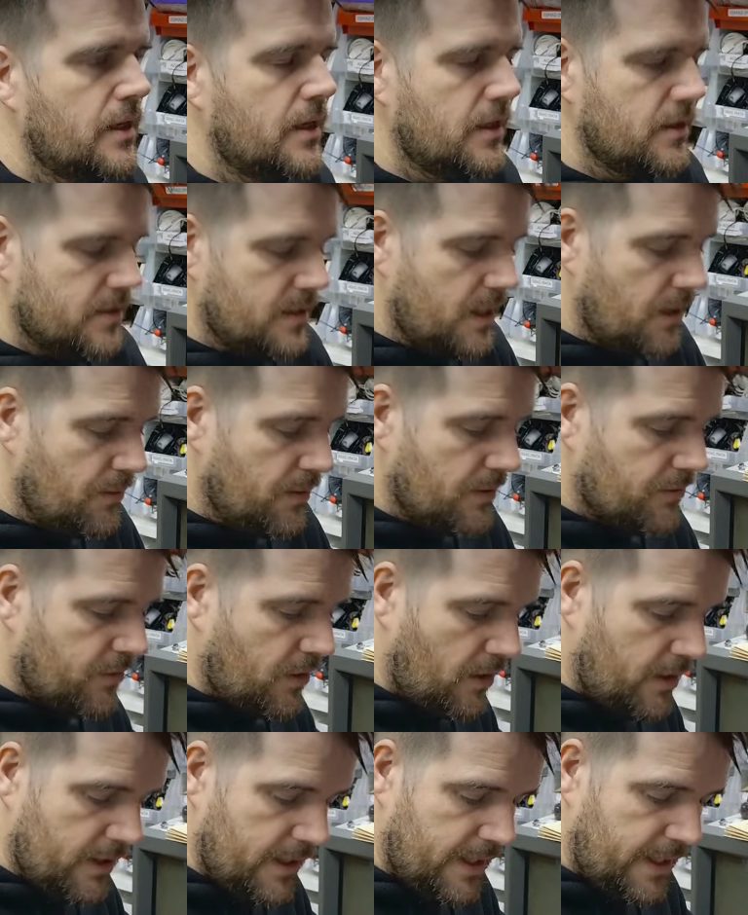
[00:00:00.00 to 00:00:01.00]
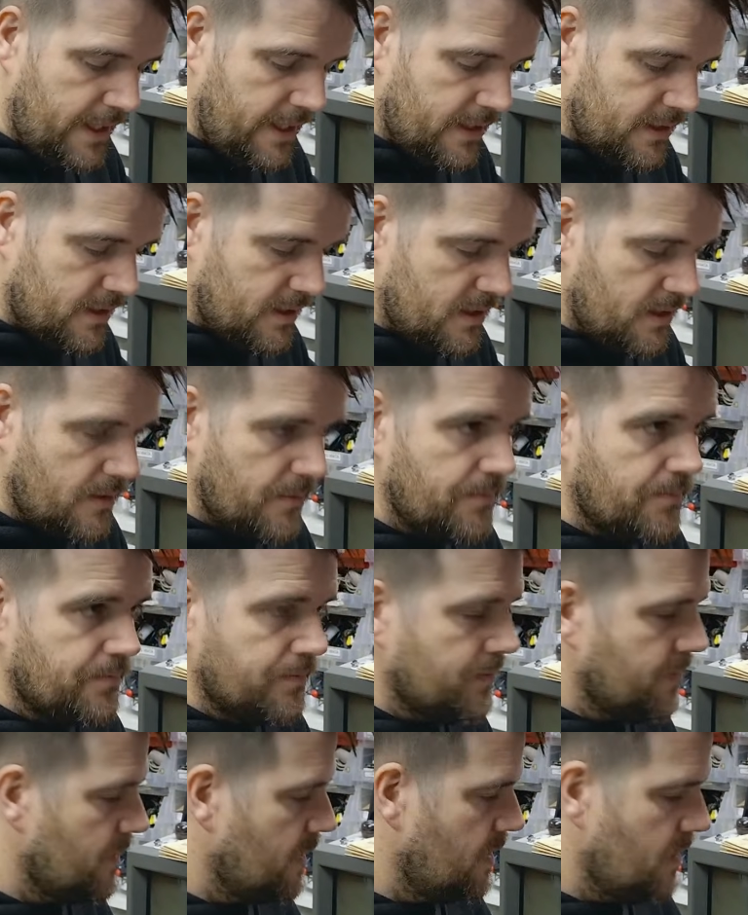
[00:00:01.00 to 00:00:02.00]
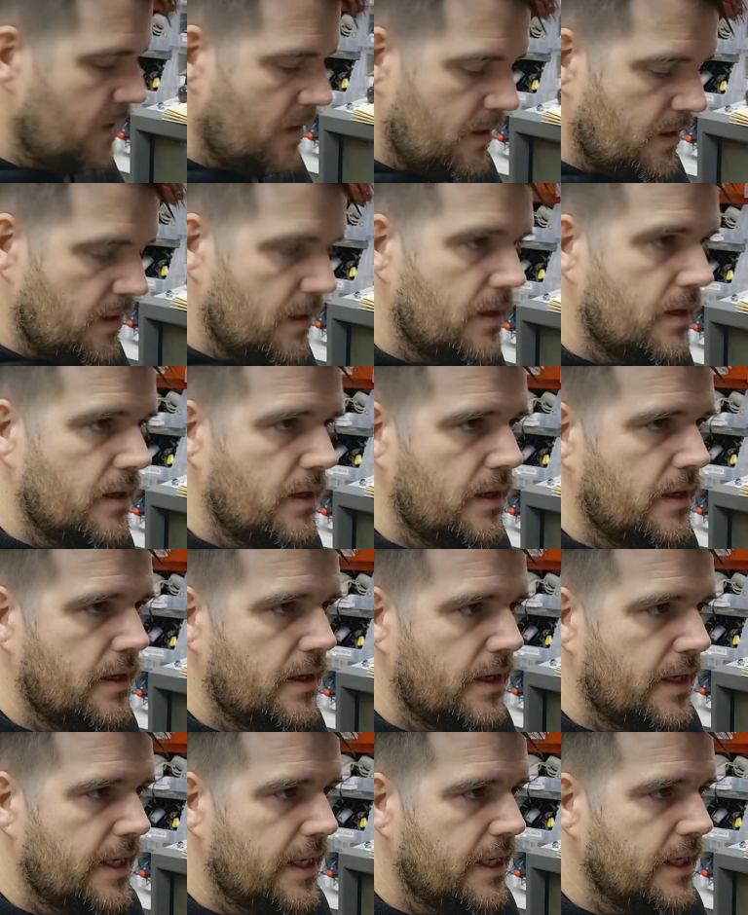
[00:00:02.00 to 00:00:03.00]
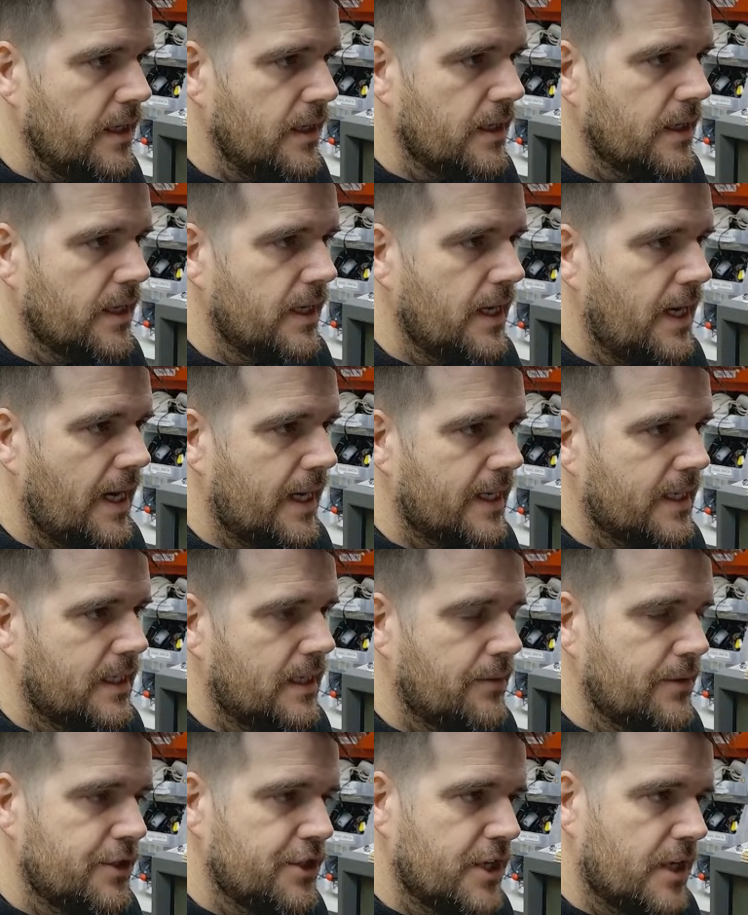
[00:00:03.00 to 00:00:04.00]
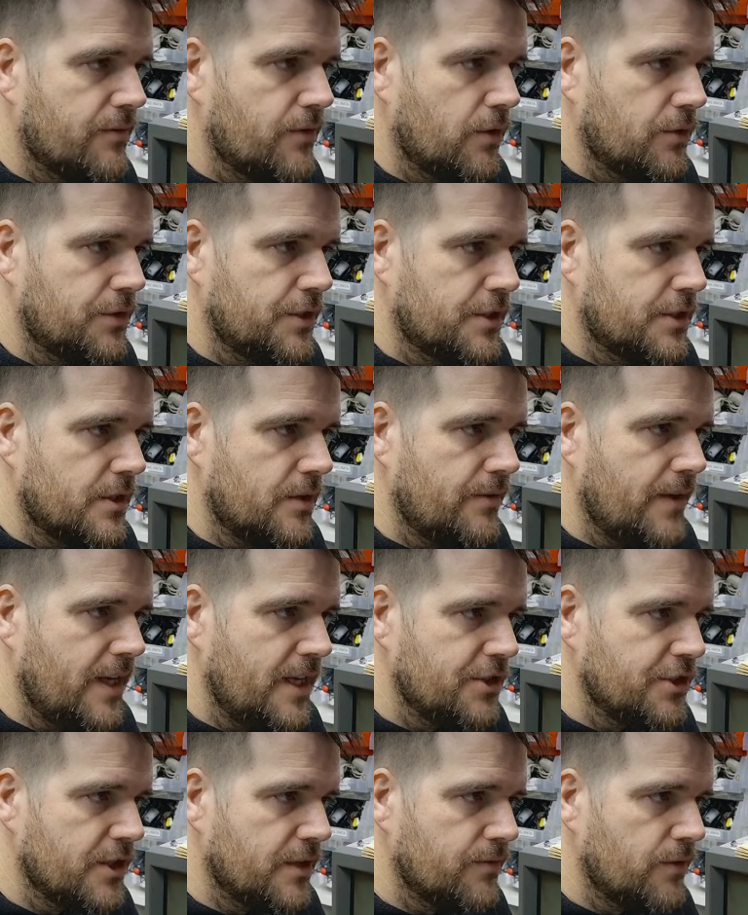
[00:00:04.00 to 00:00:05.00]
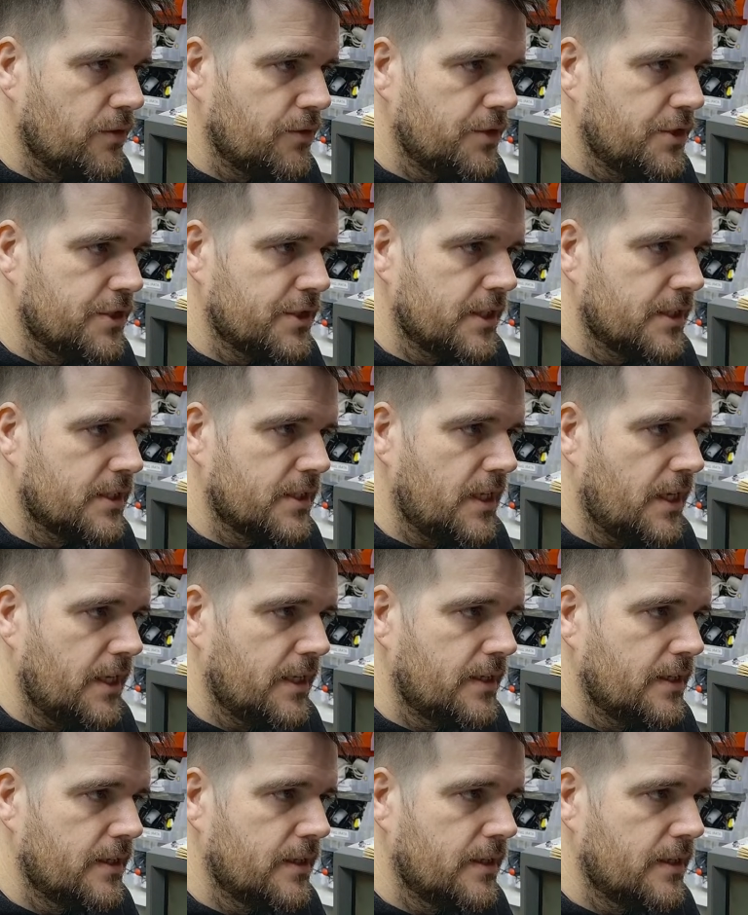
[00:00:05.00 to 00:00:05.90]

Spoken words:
So now what I've got is here, I can now inject voltage. So if I inject voltage this side,